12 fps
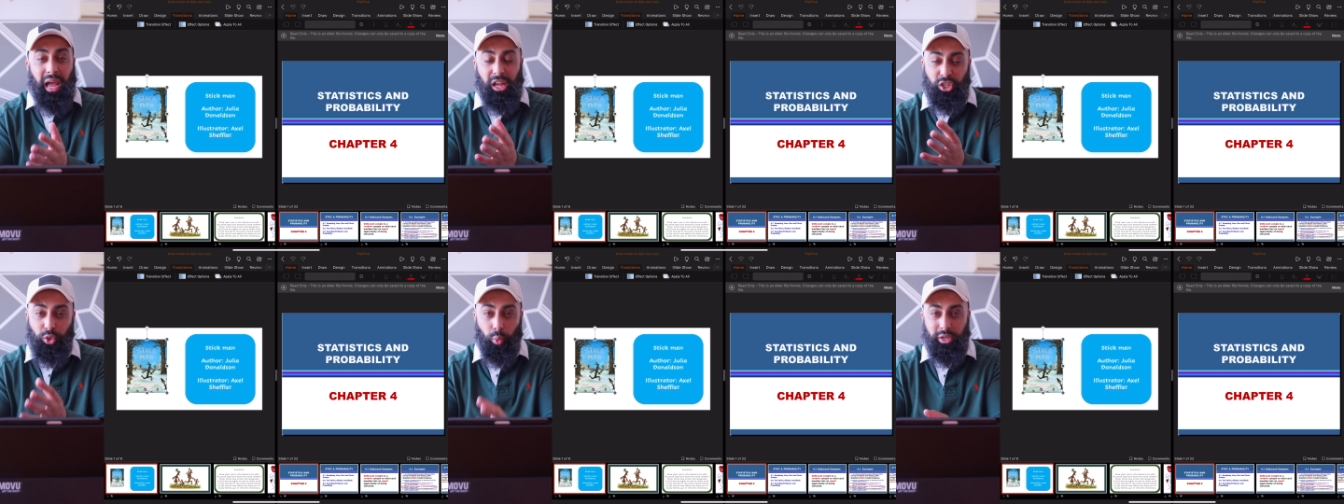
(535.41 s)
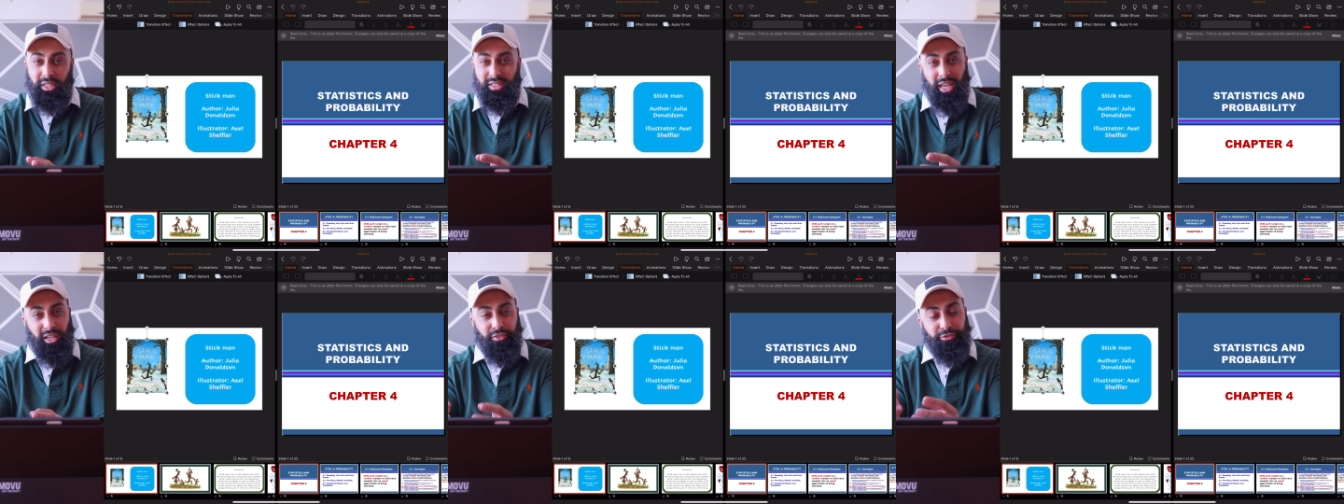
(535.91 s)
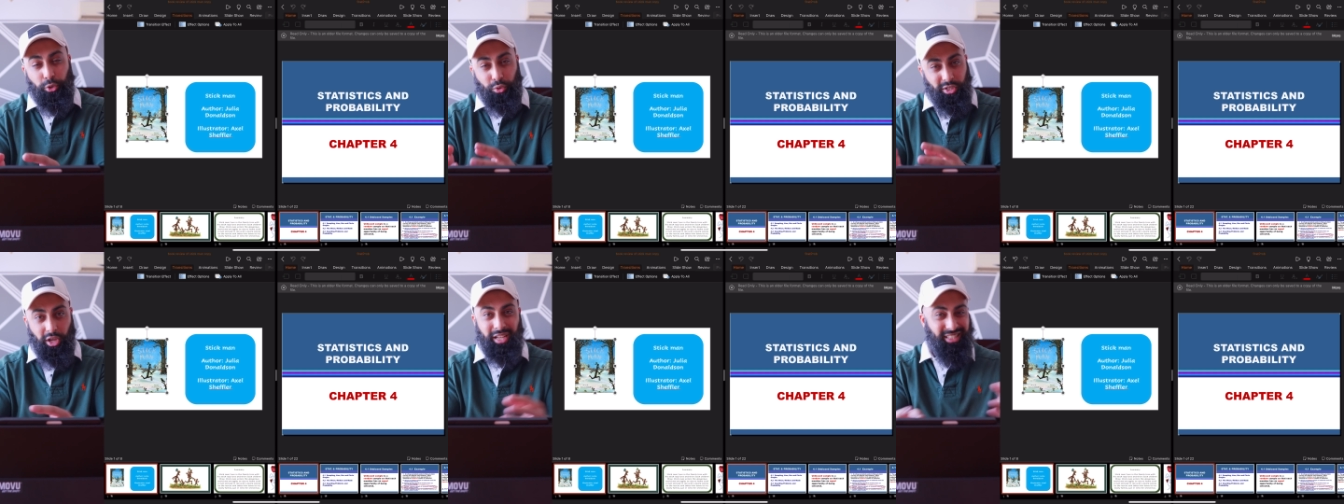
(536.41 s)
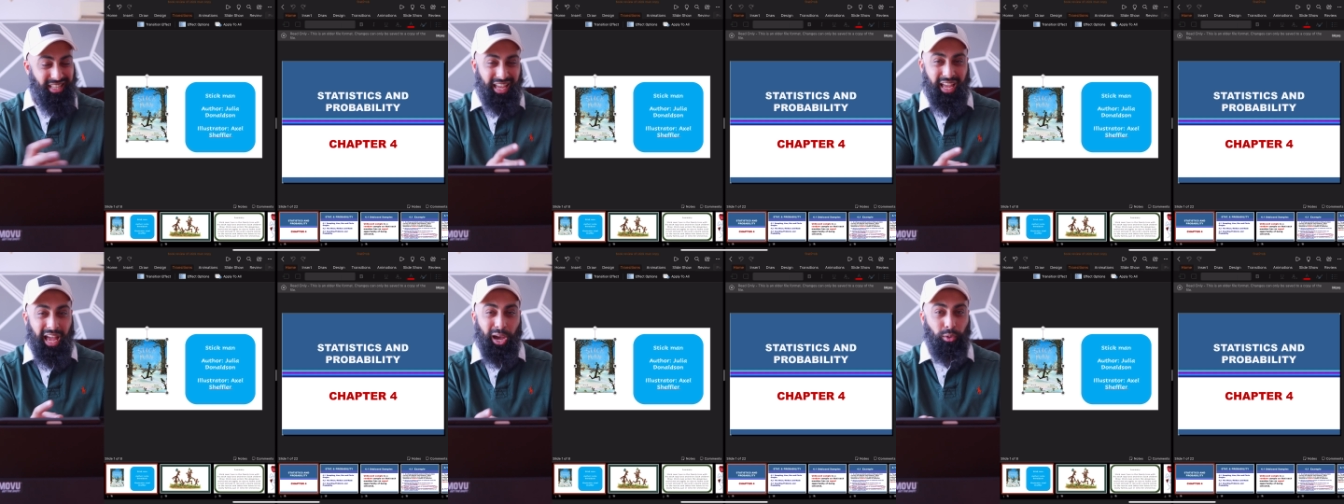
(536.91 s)
and you want to take a few slides
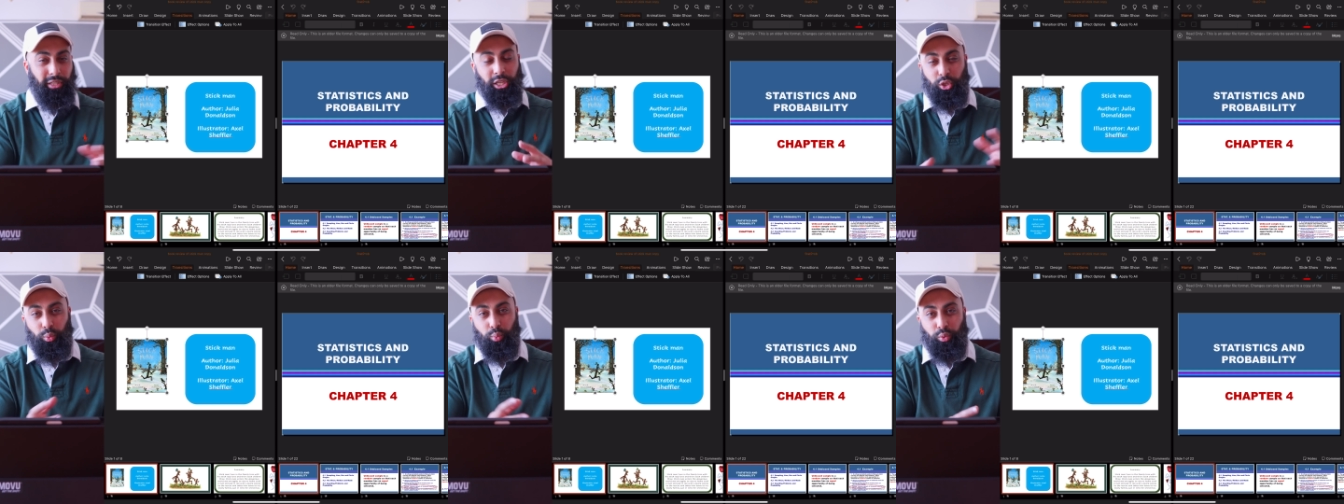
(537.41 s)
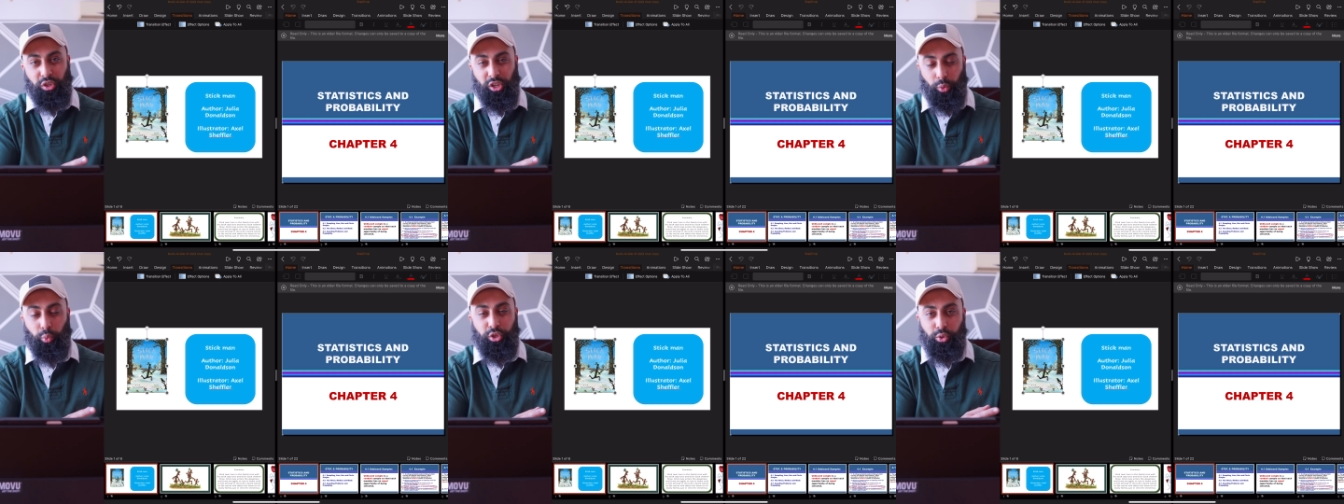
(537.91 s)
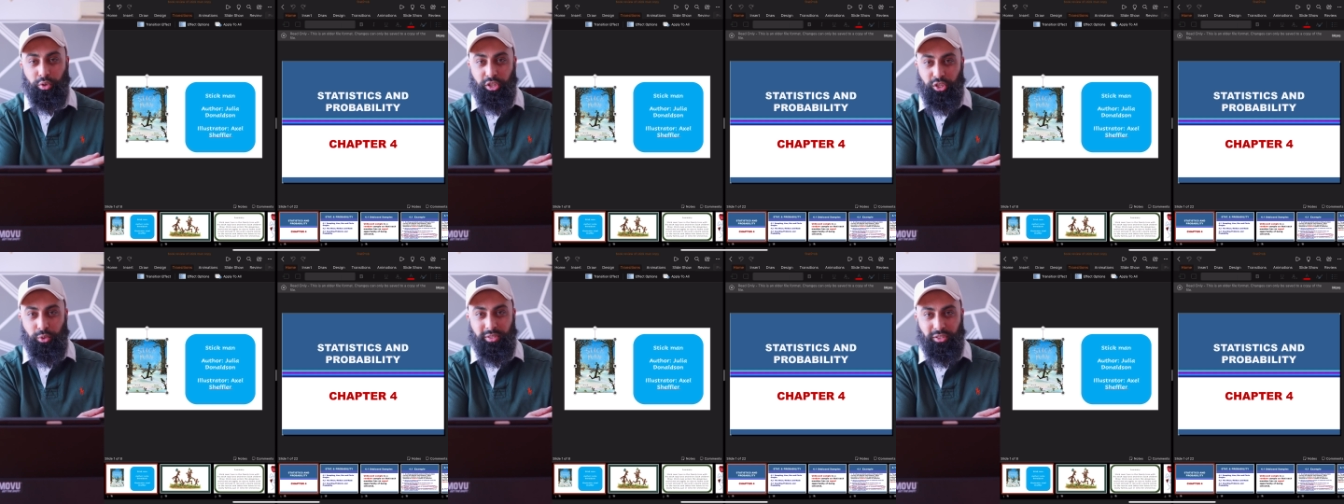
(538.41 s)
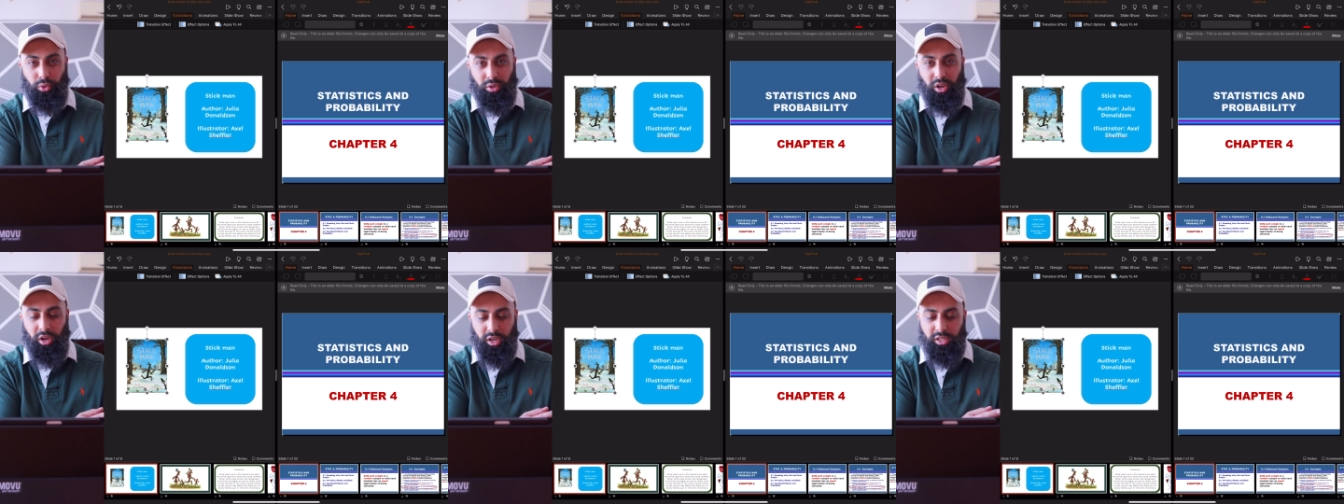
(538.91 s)
out that you, you know, were you going to use in your
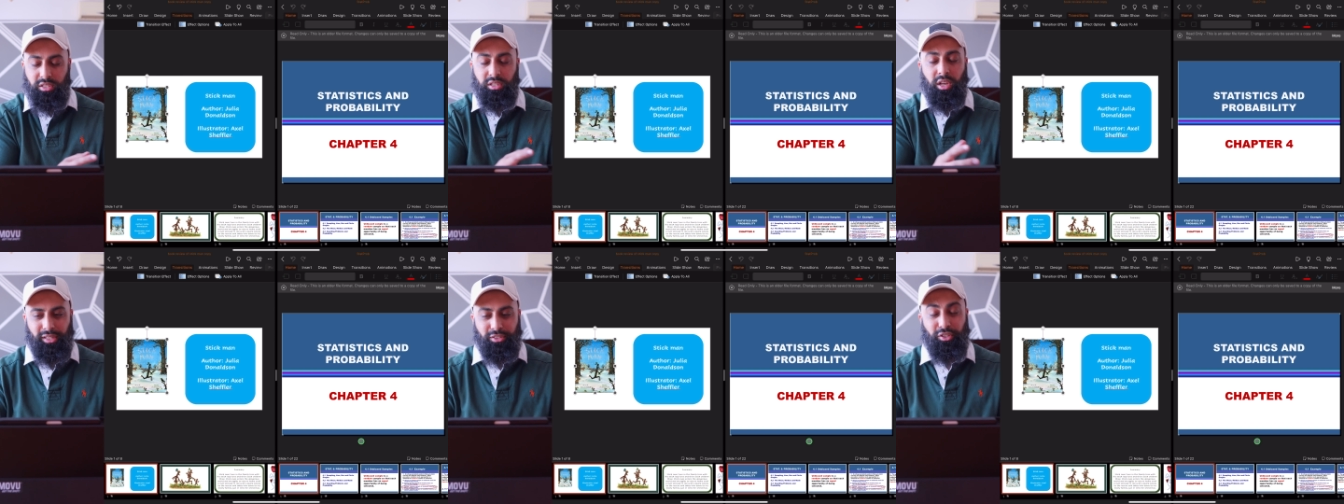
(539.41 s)
class.